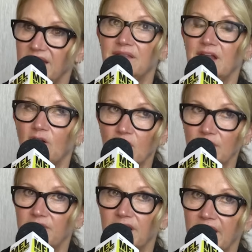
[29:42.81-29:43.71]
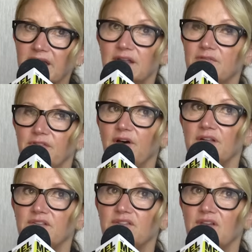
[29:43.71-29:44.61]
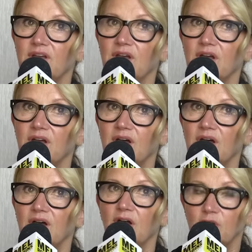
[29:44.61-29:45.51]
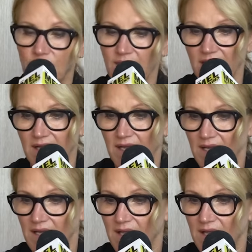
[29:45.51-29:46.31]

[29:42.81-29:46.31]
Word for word: that all of the negative thoughts are creating.